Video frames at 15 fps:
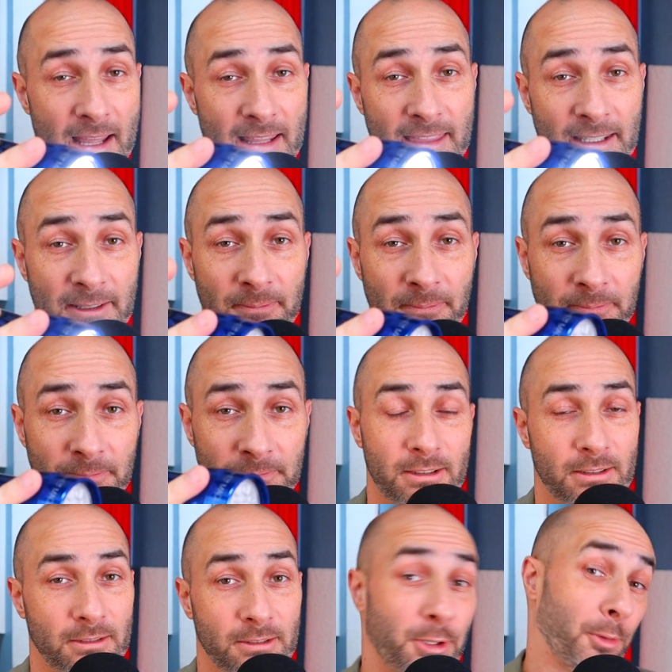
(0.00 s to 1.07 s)
method
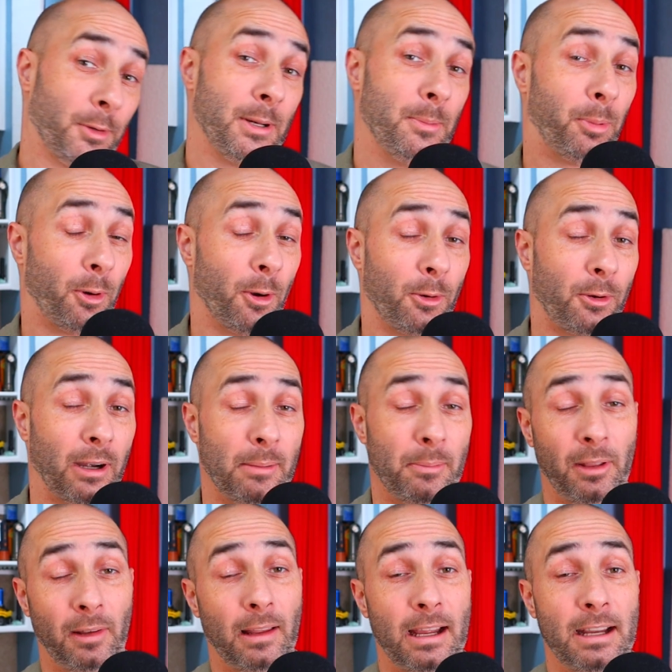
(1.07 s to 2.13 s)
to reprogram
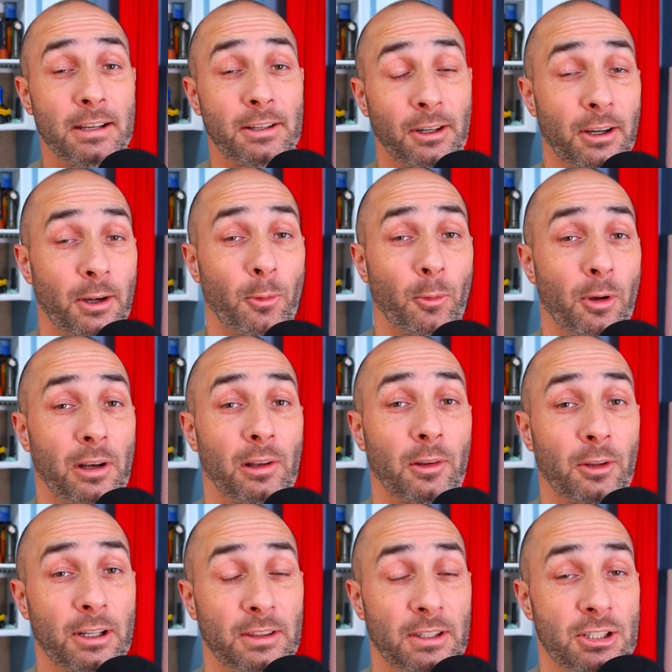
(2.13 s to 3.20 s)
the light, you're going to want to
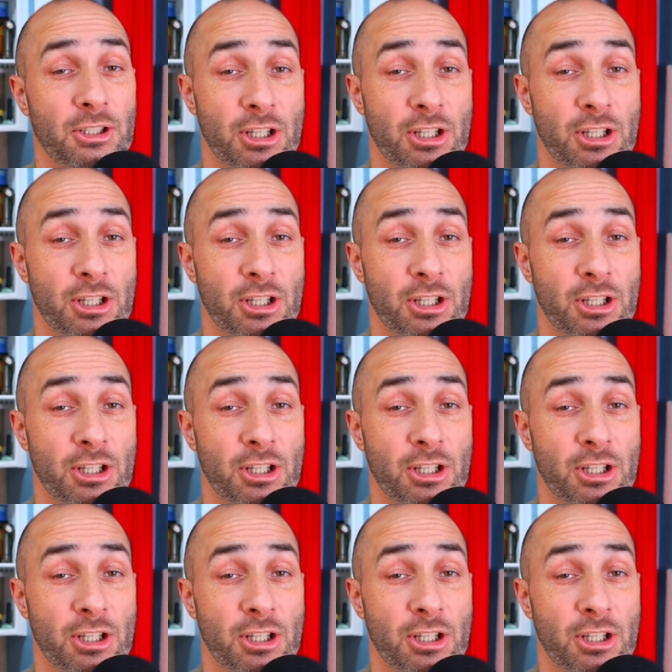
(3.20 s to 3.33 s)
look at the